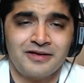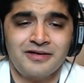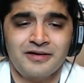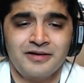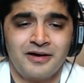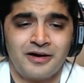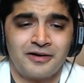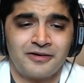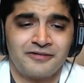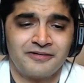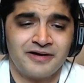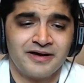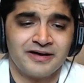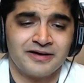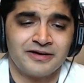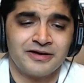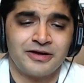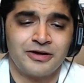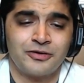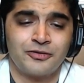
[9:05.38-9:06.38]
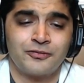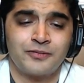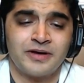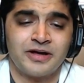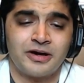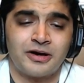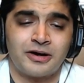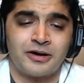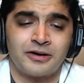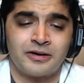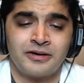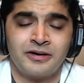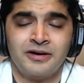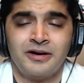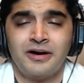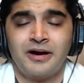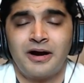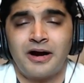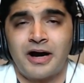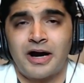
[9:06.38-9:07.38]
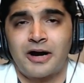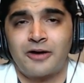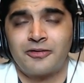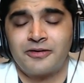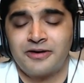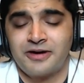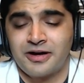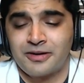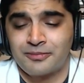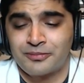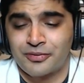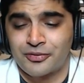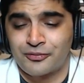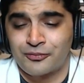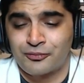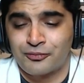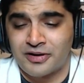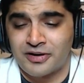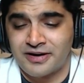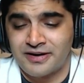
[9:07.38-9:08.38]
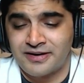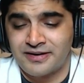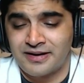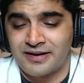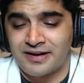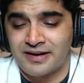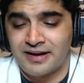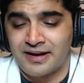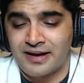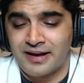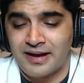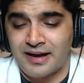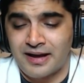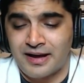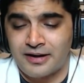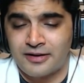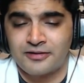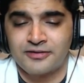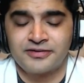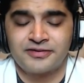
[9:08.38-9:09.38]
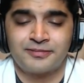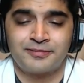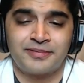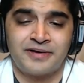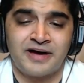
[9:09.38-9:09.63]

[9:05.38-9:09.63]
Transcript: All right, here we are. Our number one health